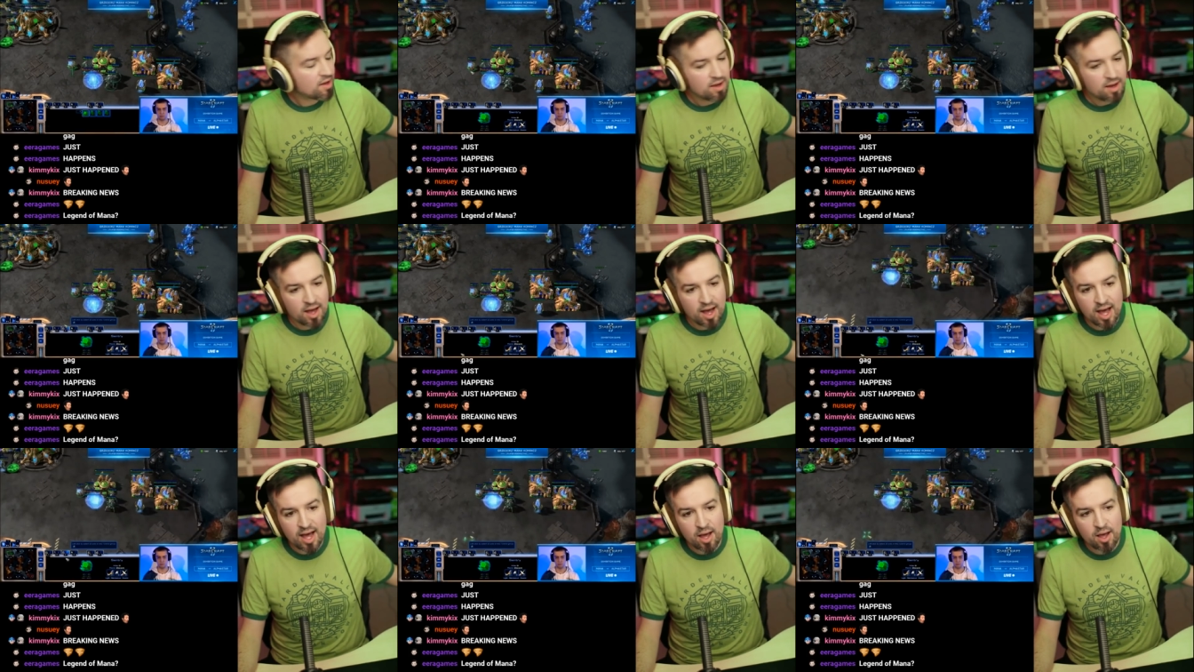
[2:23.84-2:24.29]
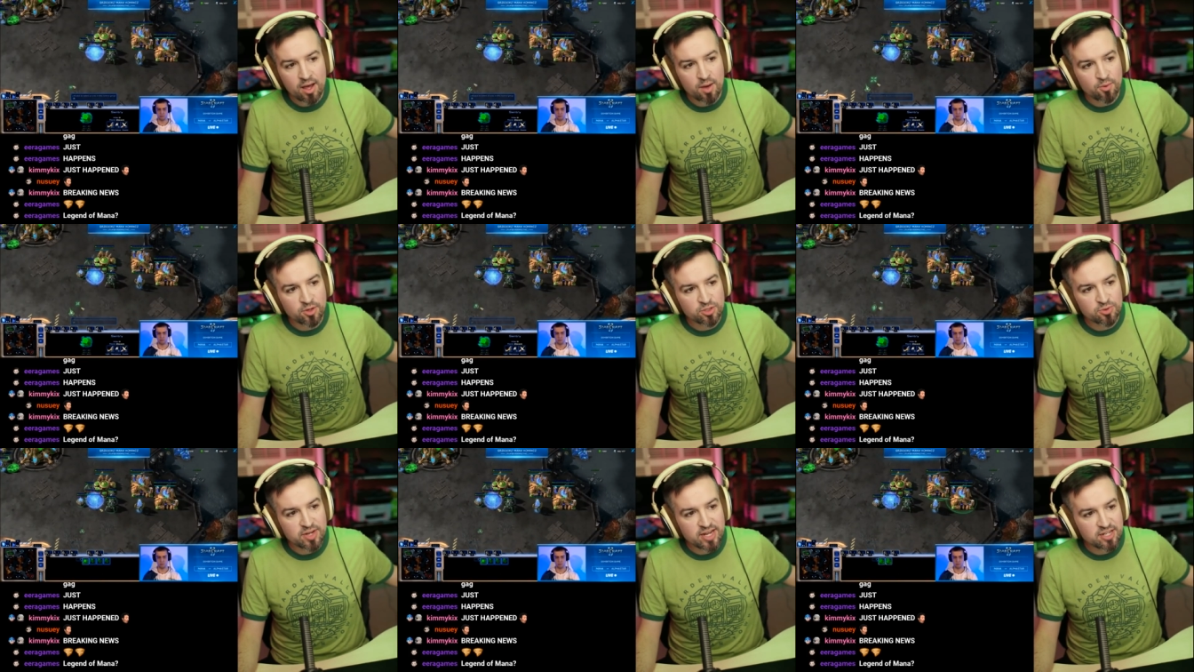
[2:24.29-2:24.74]

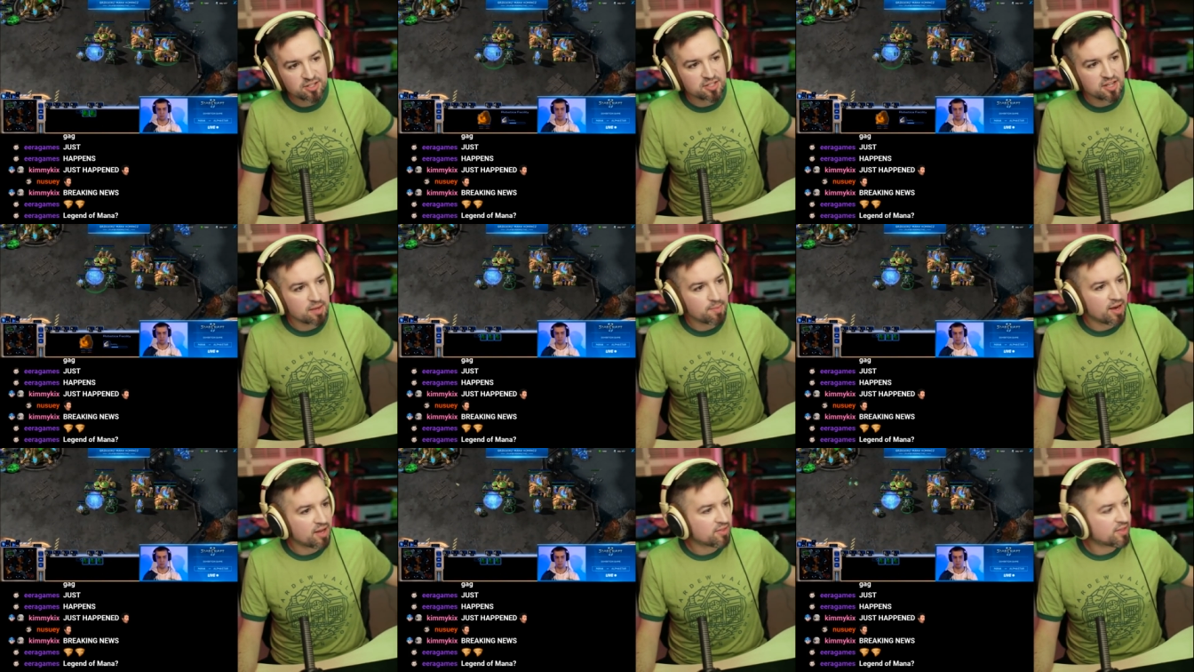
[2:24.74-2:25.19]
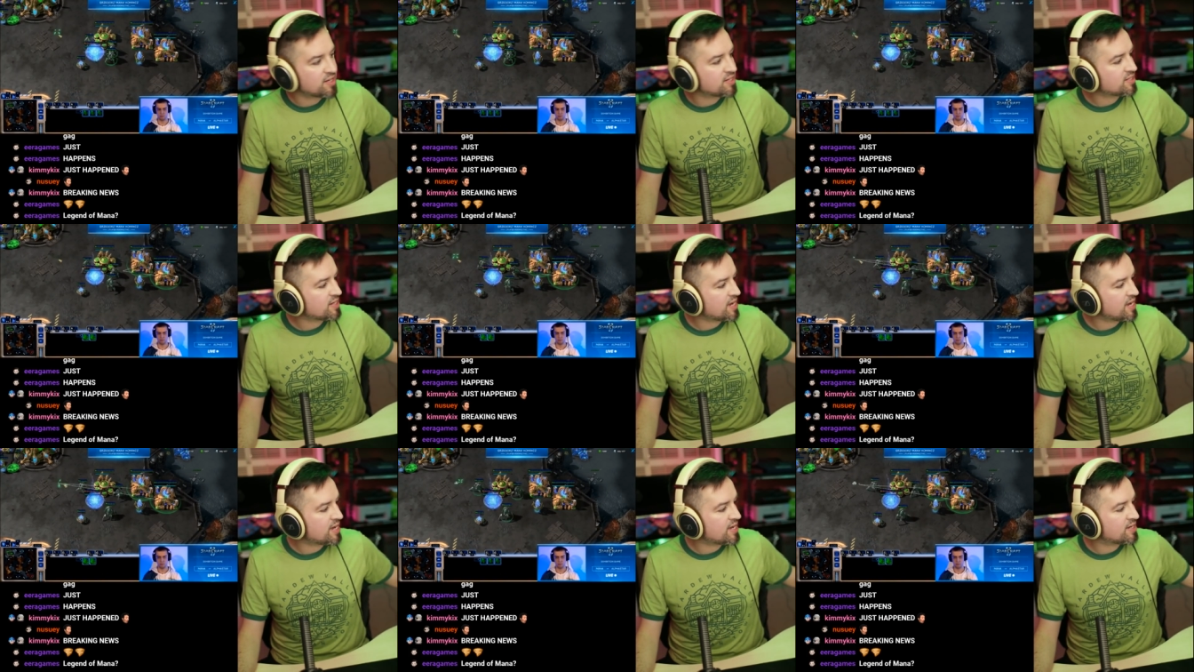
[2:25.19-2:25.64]
What's really interesting about
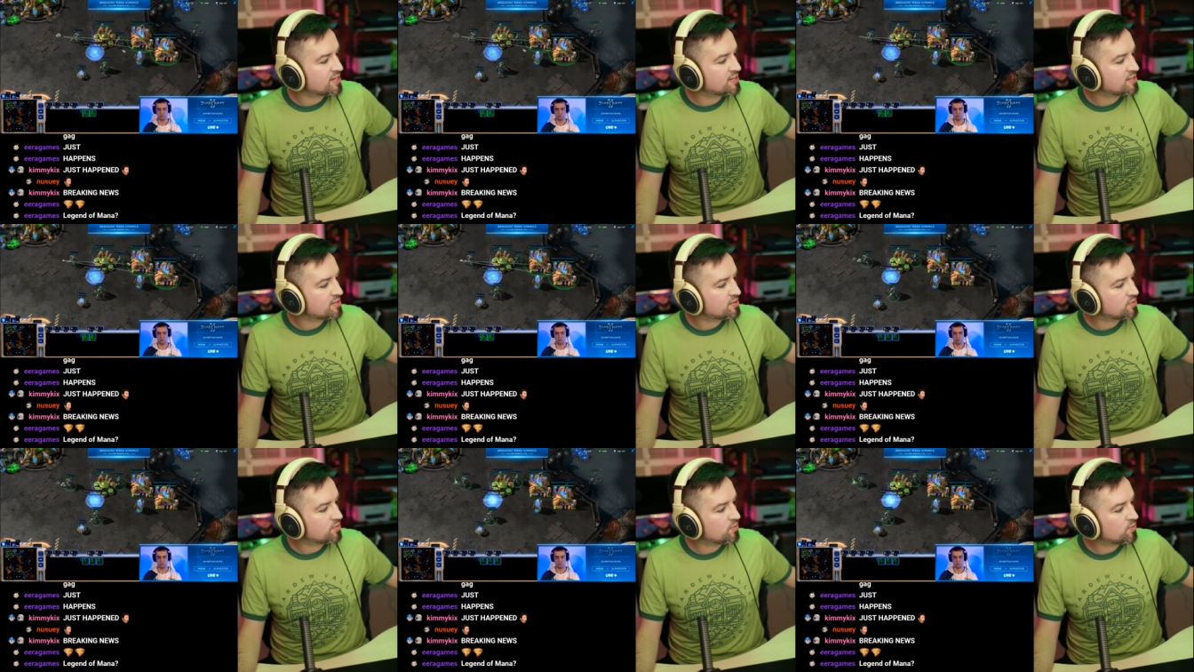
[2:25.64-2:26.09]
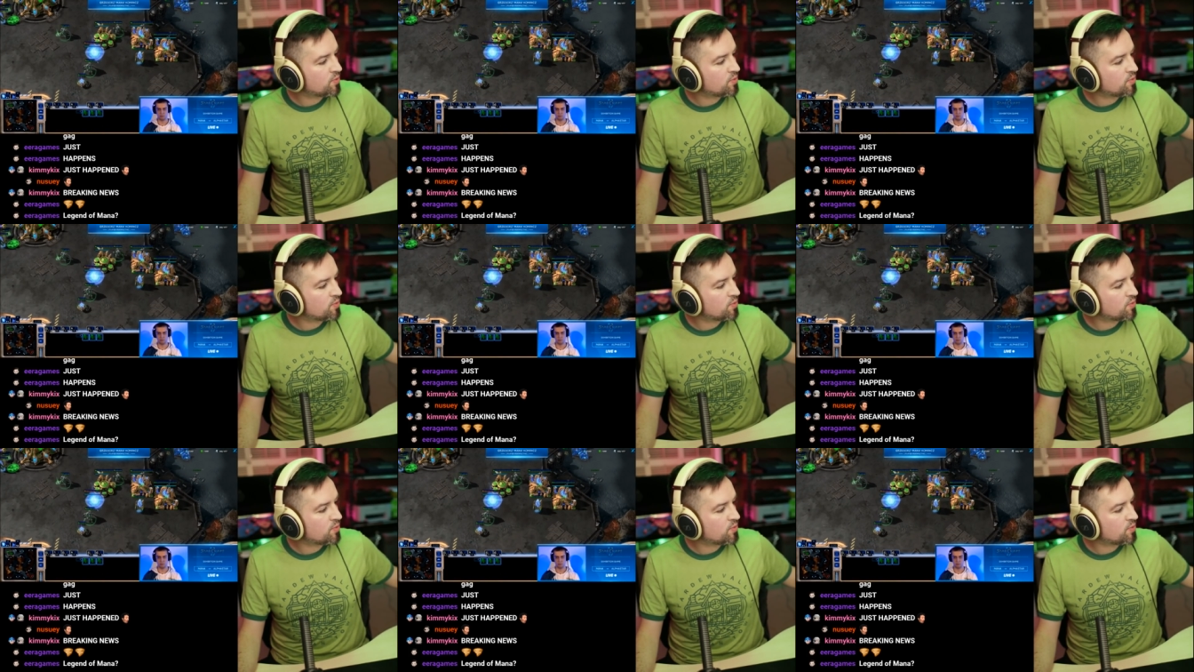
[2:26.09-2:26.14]
this is